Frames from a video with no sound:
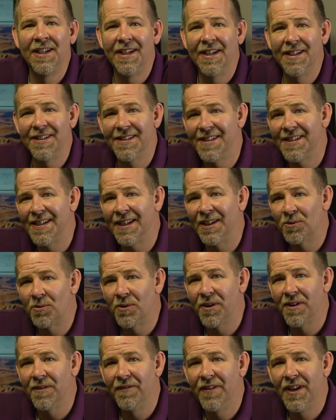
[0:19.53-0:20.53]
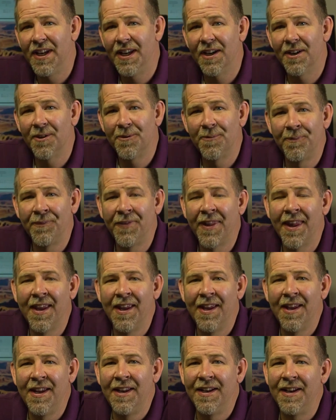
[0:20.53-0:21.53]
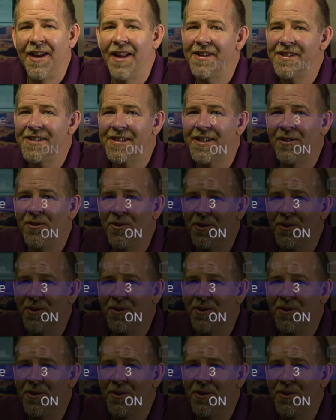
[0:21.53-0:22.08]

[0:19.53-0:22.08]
and synced with the video. Now this can